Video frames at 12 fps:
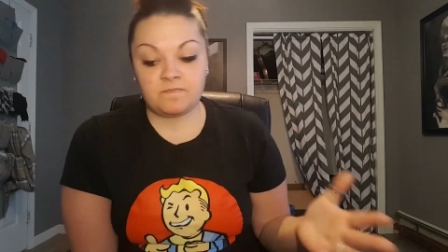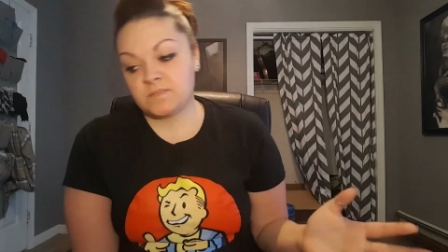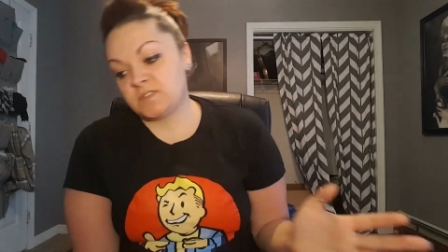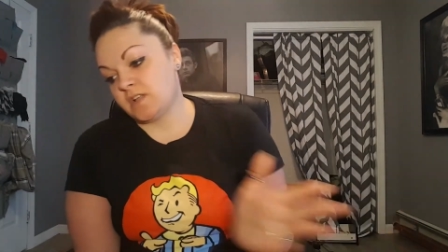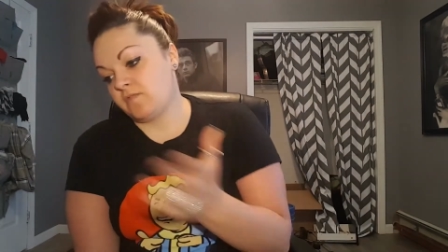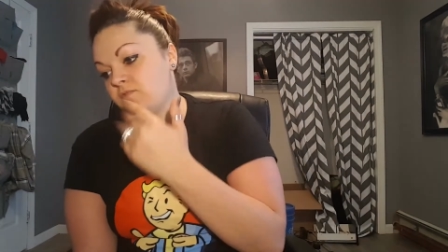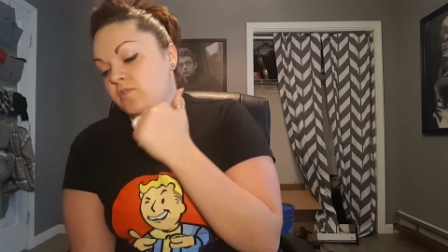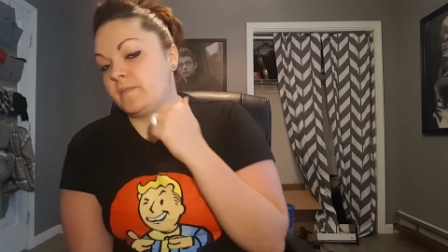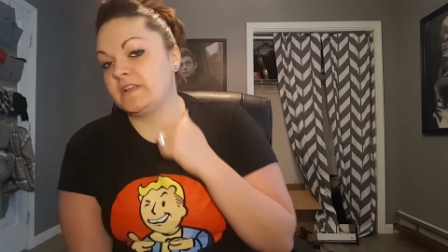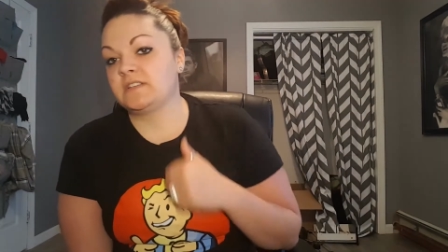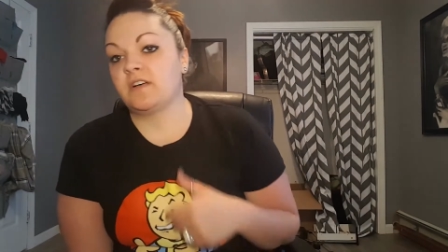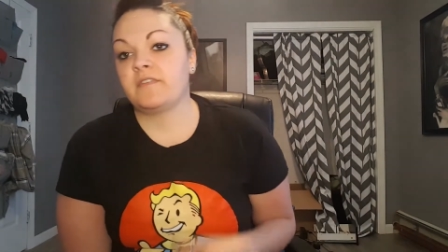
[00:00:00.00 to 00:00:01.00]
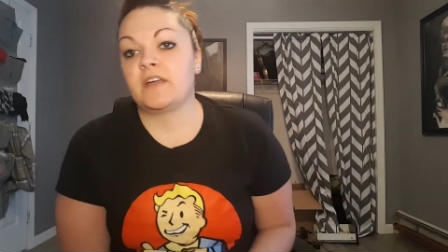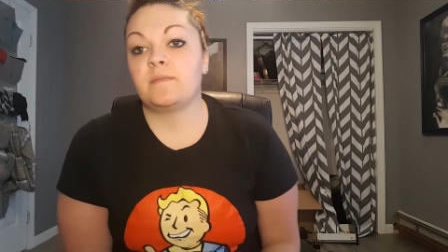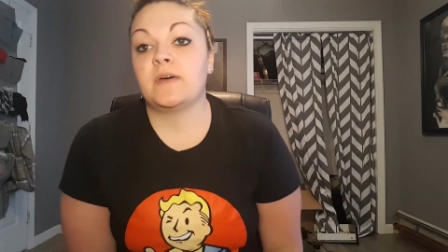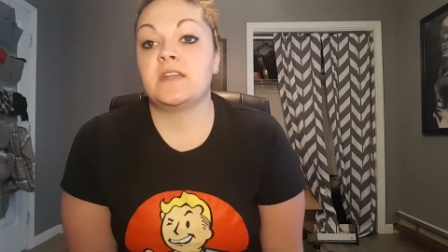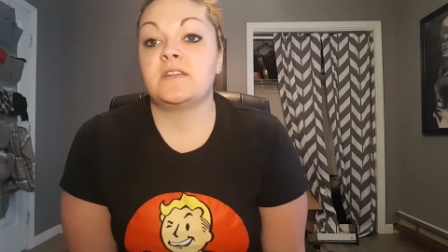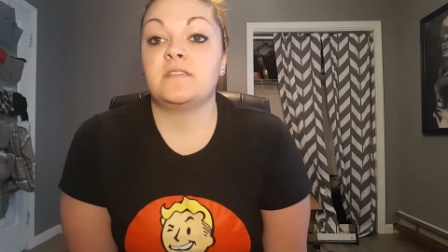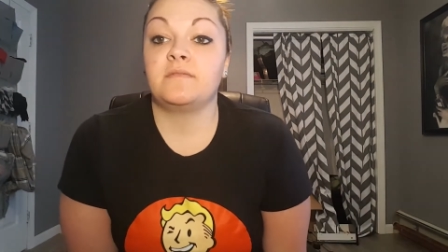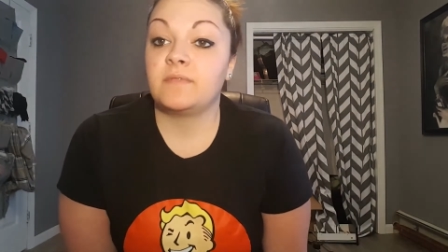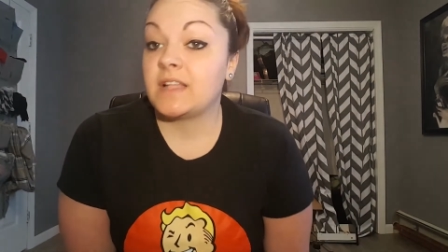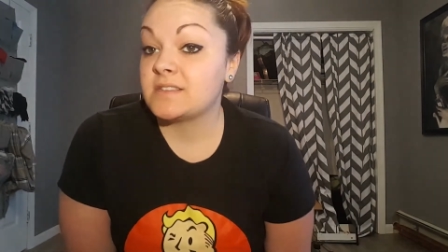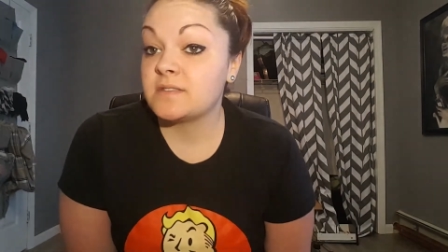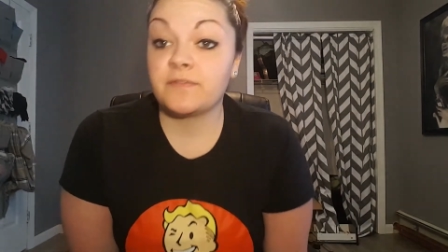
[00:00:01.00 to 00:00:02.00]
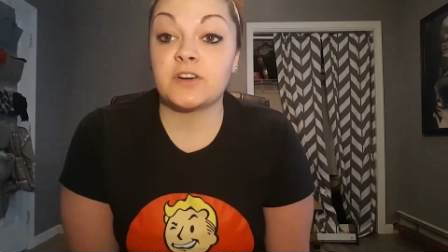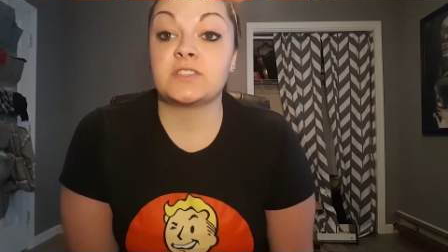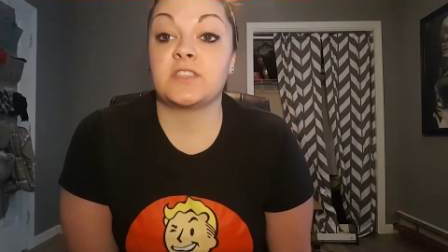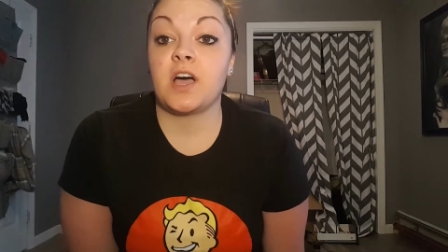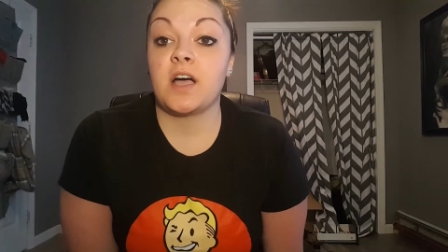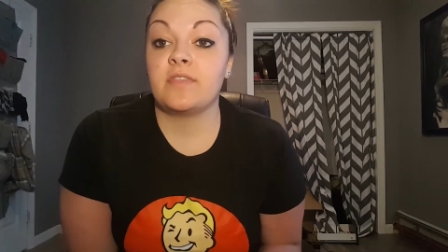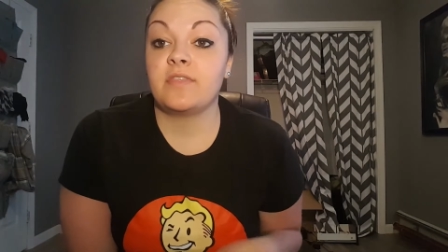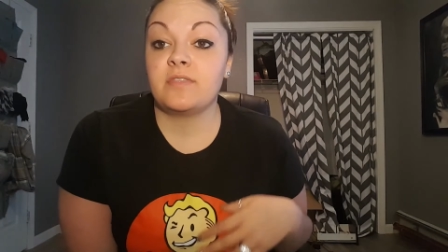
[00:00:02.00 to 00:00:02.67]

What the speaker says: So I roll myself out of bed, and that's the first thought.